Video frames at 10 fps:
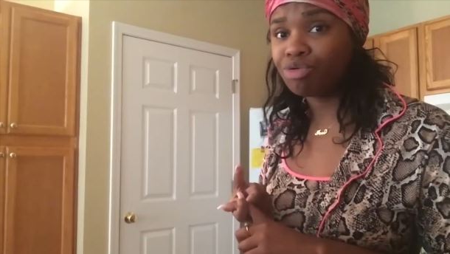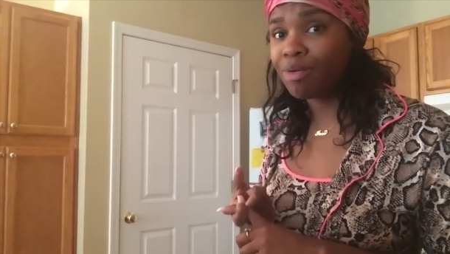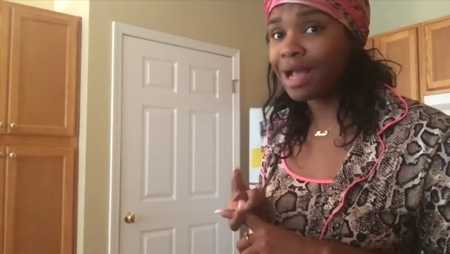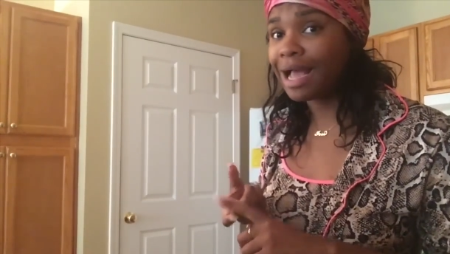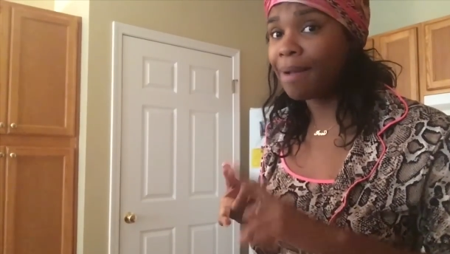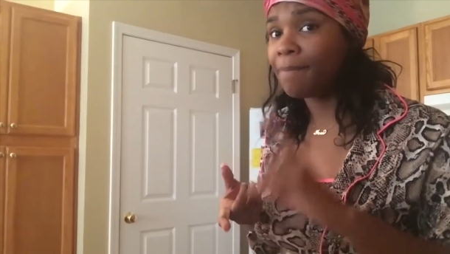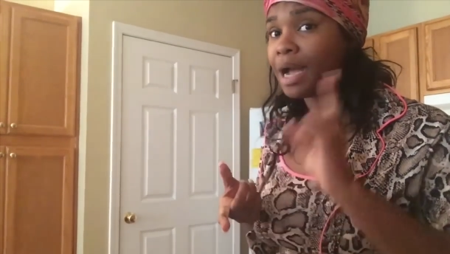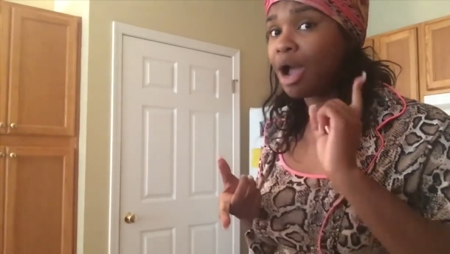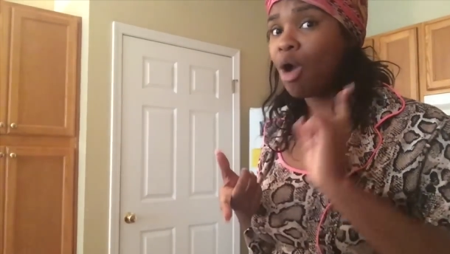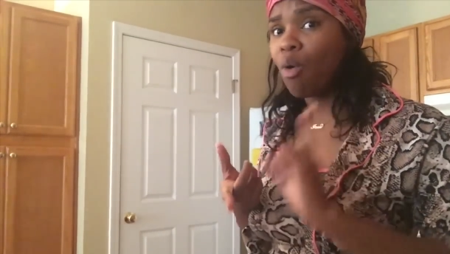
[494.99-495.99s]
So I got
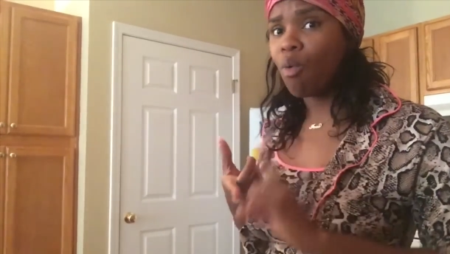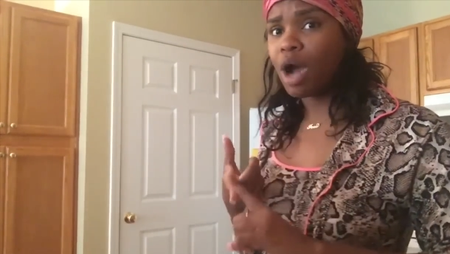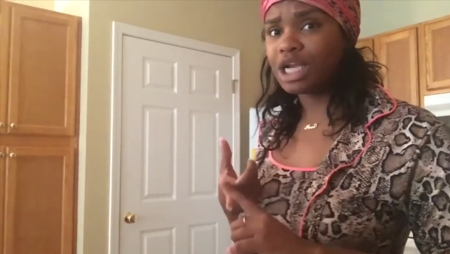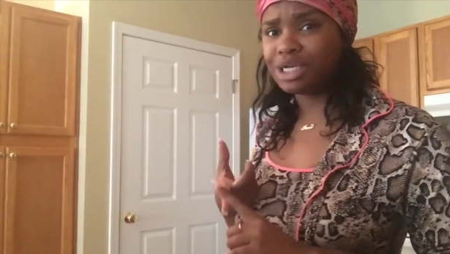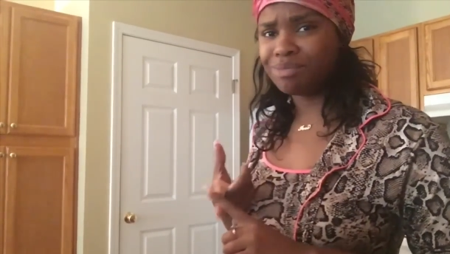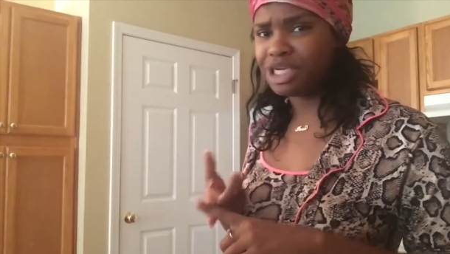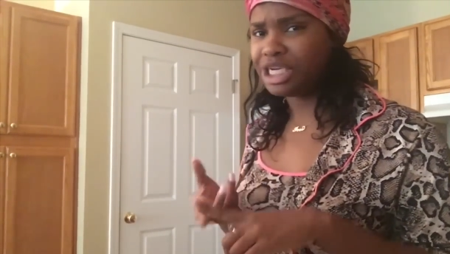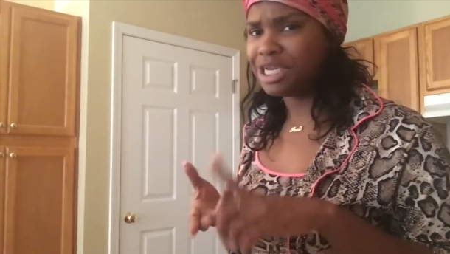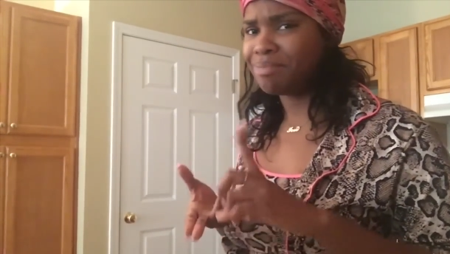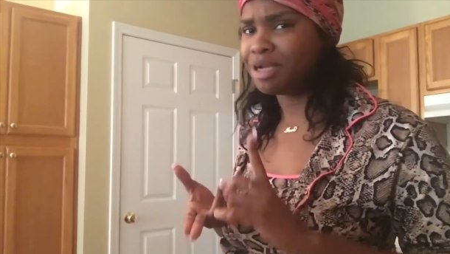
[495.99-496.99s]
my washing
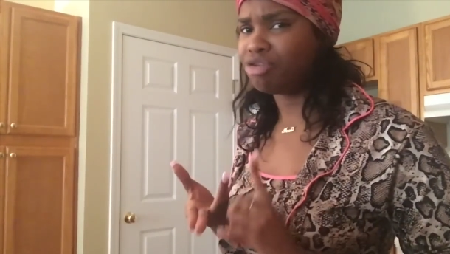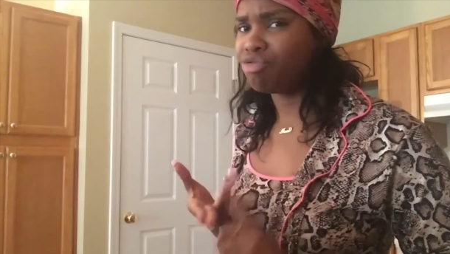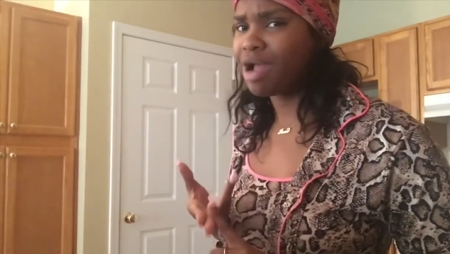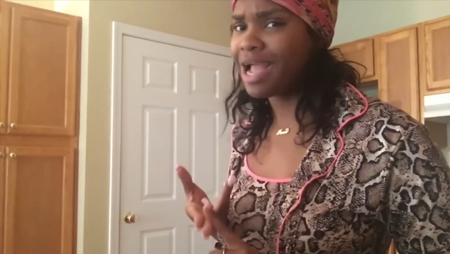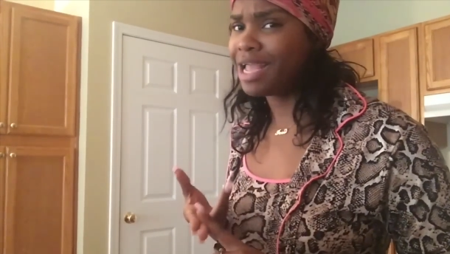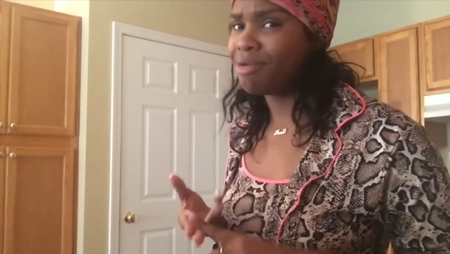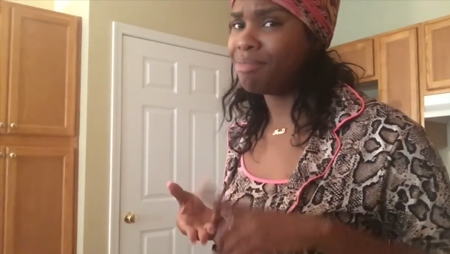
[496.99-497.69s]
machine, my dryer,